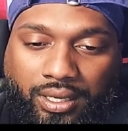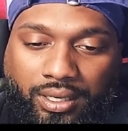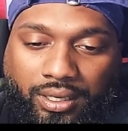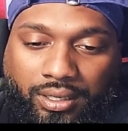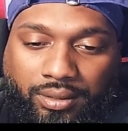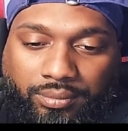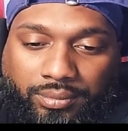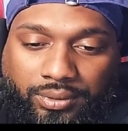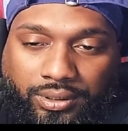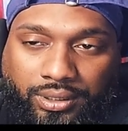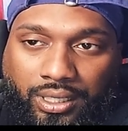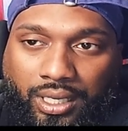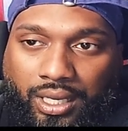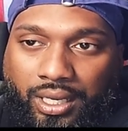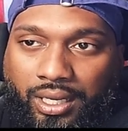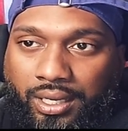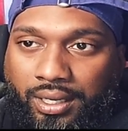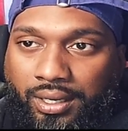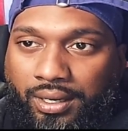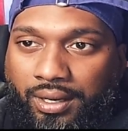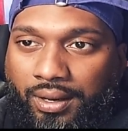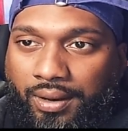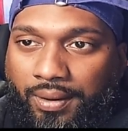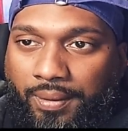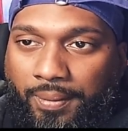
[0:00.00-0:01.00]
You know
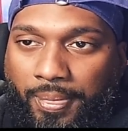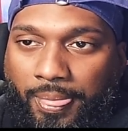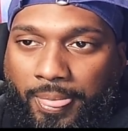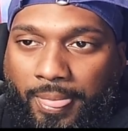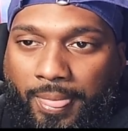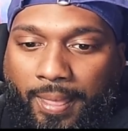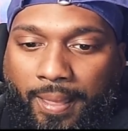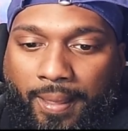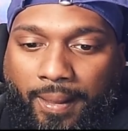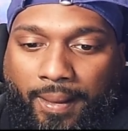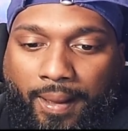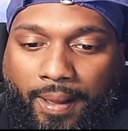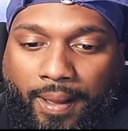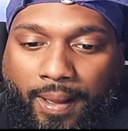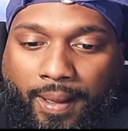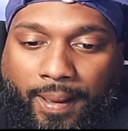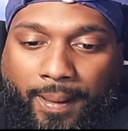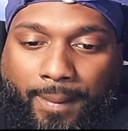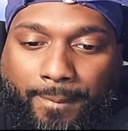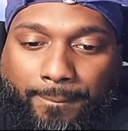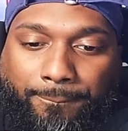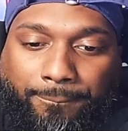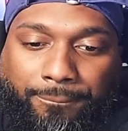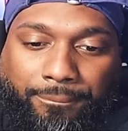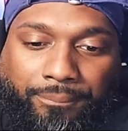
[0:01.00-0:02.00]
what
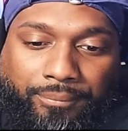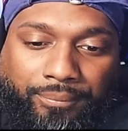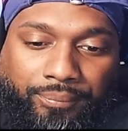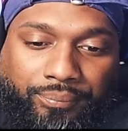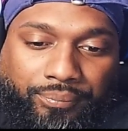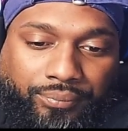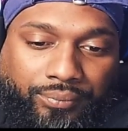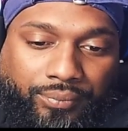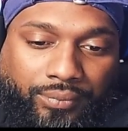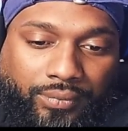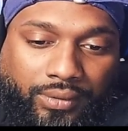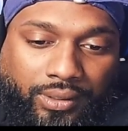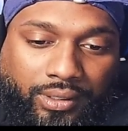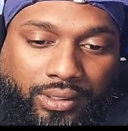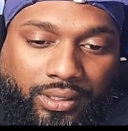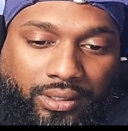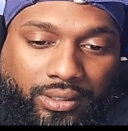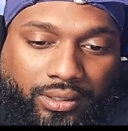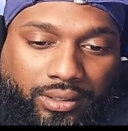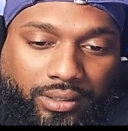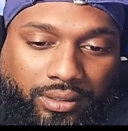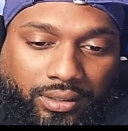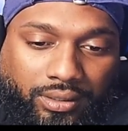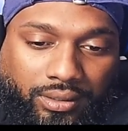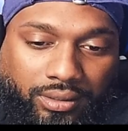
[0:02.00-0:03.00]
I'm
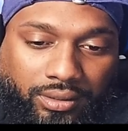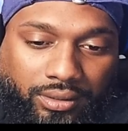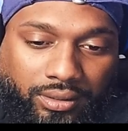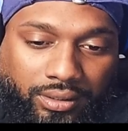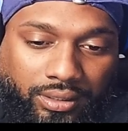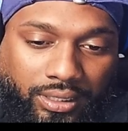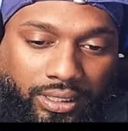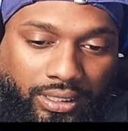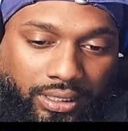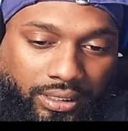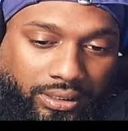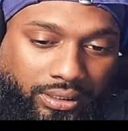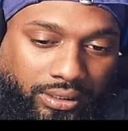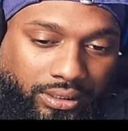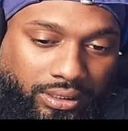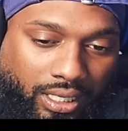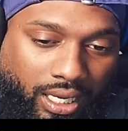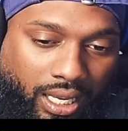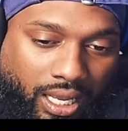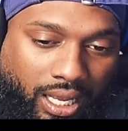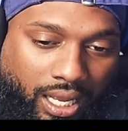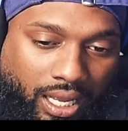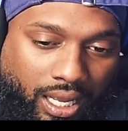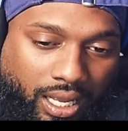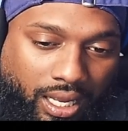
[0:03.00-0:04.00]

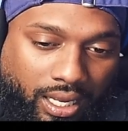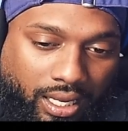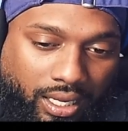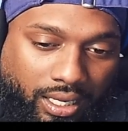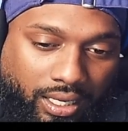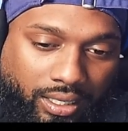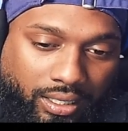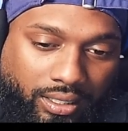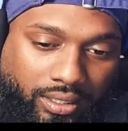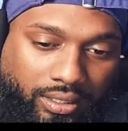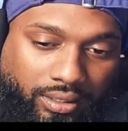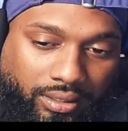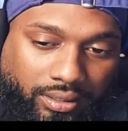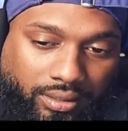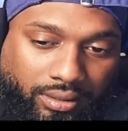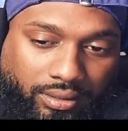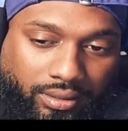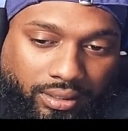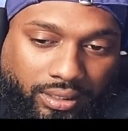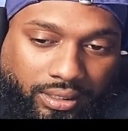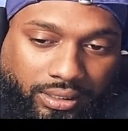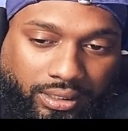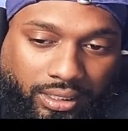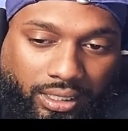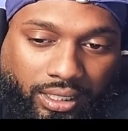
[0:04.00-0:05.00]
saying?
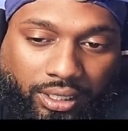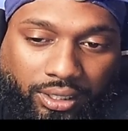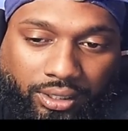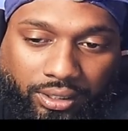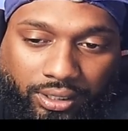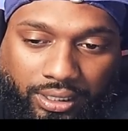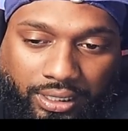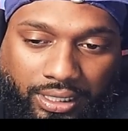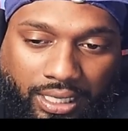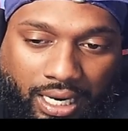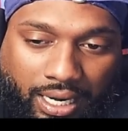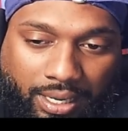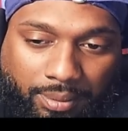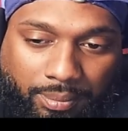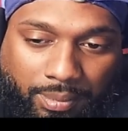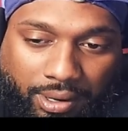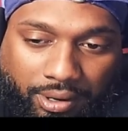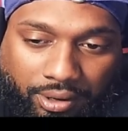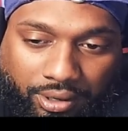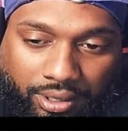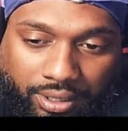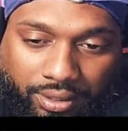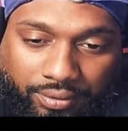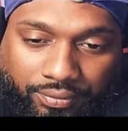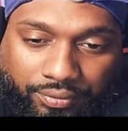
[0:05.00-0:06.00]
It's clearly not
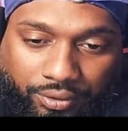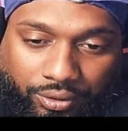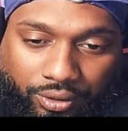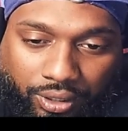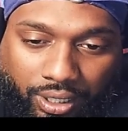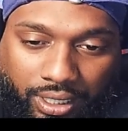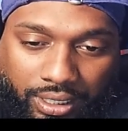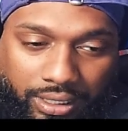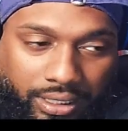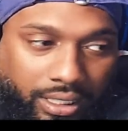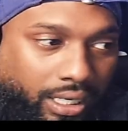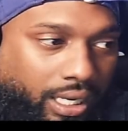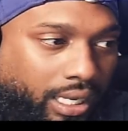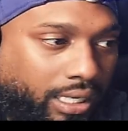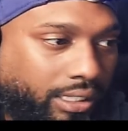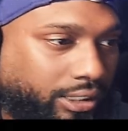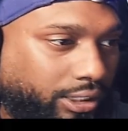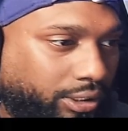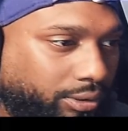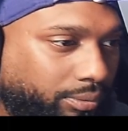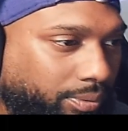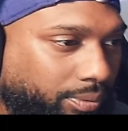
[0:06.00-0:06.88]
America if you look at the license